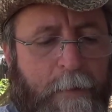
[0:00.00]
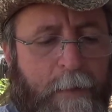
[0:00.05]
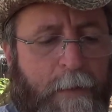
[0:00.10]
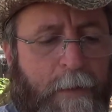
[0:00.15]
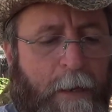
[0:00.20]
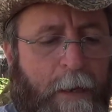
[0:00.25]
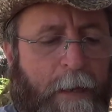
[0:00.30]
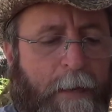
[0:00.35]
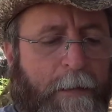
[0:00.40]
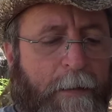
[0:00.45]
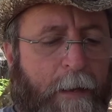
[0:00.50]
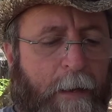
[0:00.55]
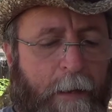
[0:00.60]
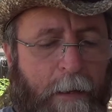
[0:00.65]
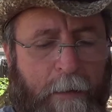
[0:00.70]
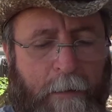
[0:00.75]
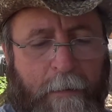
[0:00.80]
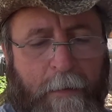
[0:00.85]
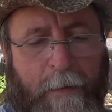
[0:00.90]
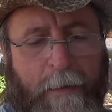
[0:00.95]
And
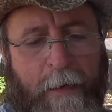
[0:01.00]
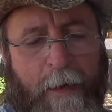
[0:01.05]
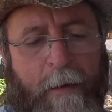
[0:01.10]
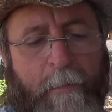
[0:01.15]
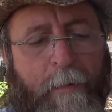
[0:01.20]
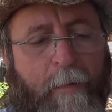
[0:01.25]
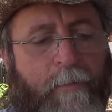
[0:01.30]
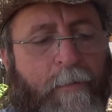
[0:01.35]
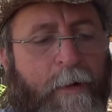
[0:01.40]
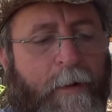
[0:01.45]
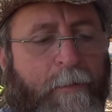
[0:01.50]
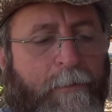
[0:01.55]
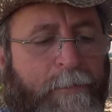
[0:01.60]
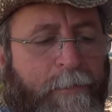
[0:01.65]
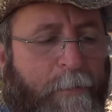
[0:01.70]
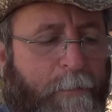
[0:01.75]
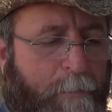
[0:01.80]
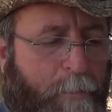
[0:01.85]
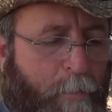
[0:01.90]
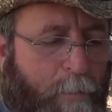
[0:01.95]
uh, and then I'm gonna read
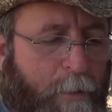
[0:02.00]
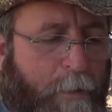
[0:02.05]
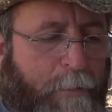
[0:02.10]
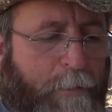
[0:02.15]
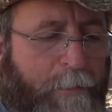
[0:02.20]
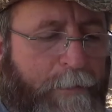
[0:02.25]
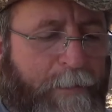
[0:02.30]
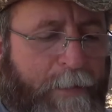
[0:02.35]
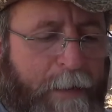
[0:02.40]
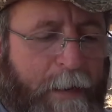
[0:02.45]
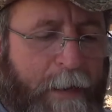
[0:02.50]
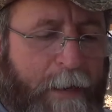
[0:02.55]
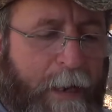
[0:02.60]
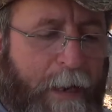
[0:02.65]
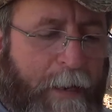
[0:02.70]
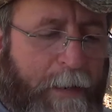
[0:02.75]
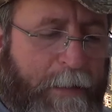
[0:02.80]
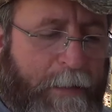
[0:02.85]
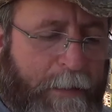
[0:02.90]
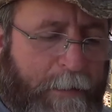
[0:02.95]
some one other thing I
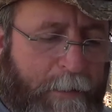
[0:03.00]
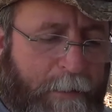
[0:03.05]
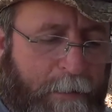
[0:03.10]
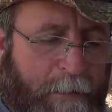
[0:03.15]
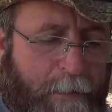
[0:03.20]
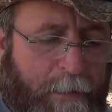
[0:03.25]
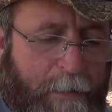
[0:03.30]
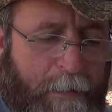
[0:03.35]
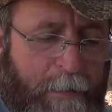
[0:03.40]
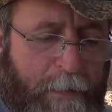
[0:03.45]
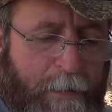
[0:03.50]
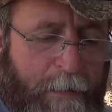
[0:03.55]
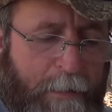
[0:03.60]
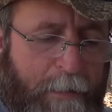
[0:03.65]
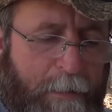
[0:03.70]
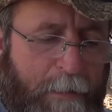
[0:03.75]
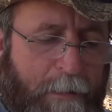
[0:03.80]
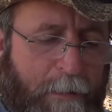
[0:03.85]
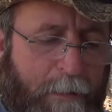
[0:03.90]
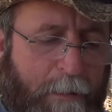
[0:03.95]
got here.
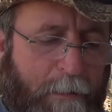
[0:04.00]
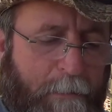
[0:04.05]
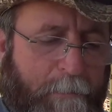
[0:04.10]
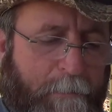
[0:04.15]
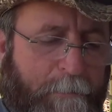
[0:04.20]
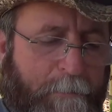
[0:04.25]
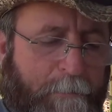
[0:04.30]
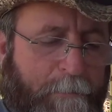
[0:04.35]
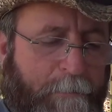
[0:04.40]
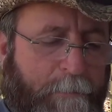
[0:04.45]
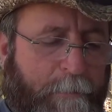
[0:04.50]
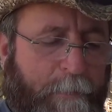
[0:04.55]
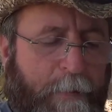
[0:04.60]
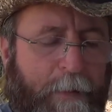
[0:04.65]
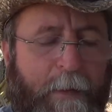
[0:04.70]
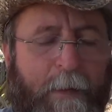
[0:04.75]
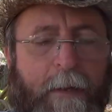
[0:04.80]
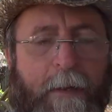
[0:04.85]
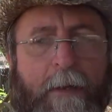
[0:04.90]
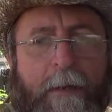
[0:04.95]
Um,
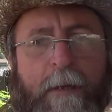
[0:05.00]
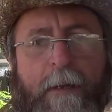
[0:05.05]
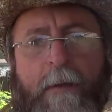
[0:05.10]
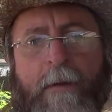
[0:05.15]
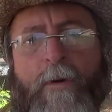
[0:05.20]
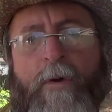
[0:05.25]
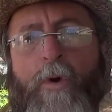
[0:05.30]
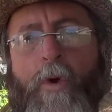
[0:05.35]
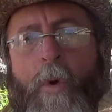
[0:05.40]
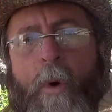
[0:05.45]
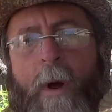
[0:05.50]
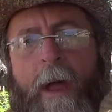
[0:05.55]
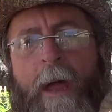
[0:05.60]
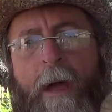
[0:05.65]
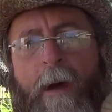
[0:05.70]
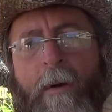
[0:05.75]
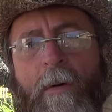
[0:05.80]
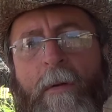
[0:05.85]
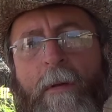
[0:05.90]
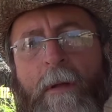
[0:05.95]

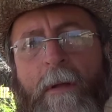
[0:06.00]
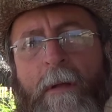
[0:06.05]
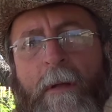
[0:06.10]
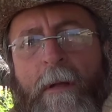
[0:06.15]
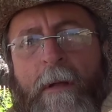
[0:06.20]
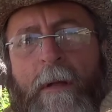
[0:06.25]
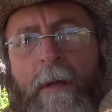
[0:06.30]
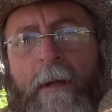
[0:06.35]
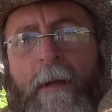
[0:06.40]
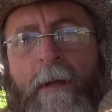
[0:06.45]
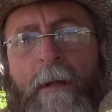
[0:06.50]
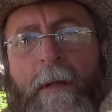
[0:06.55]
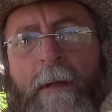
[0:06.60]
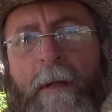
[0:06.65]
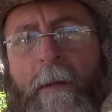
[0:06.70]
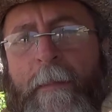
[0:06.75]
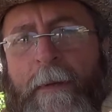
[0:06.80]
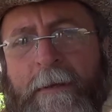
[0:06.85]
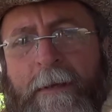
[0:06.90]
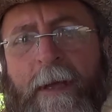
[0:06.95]
quail
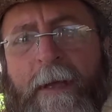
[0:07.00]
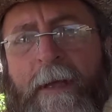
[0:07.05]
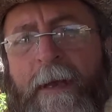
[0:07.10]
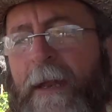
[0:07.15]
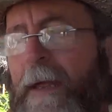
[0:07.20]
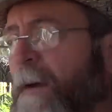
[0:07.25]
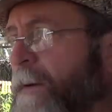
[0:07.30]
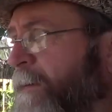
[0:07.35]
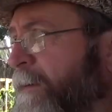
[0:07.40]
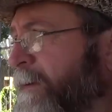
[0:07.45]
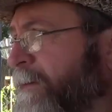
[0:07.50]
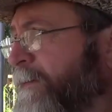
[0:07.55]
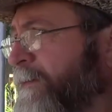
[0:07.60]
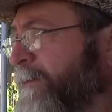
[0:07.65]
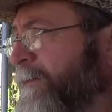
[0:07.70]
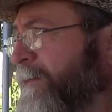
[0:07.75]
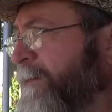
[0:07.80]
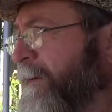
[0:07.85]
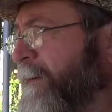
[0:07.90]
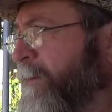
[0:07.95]
I'm gonna tell you now, this
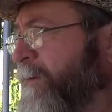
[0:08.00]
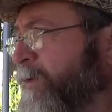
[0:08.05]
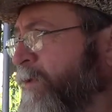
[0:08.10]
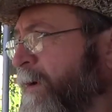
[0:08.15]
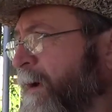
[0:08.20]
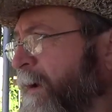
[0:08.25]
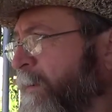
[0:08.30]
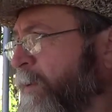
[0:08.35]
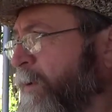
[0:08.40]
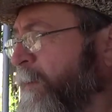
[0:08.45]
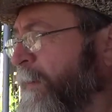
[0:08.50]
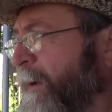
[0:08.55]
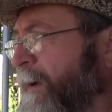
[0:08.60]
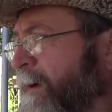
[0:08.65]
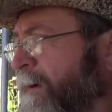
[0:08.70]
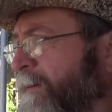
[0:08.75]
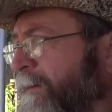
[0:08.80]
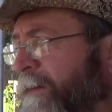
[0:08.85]
is incredible because